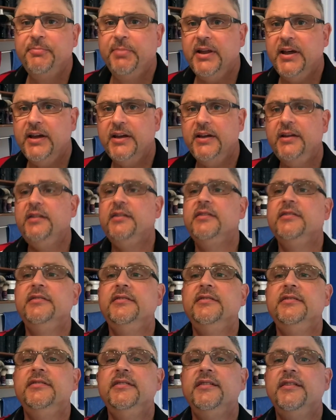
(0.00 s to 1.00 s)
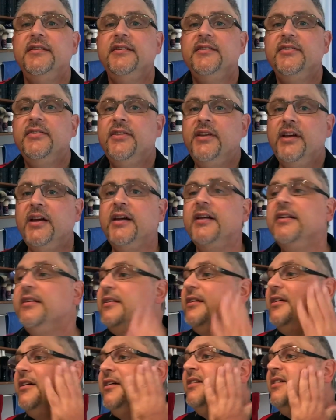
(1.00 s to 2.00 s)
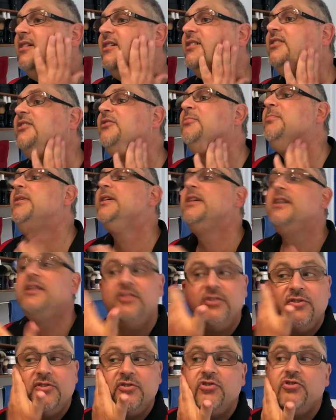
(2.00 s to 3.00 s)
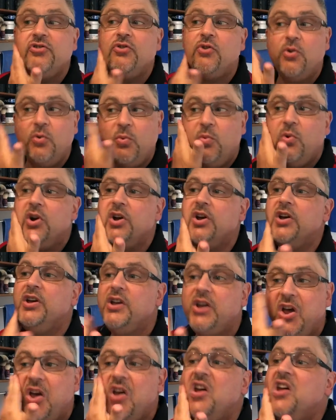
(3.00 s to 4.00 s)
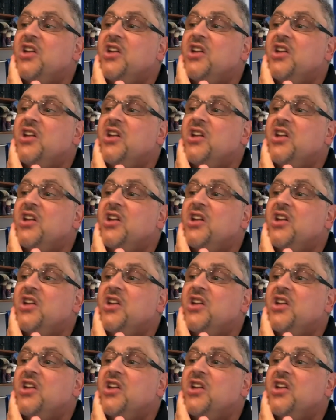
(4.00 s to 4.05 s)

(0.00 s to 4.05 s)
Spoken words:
blade, that has made short work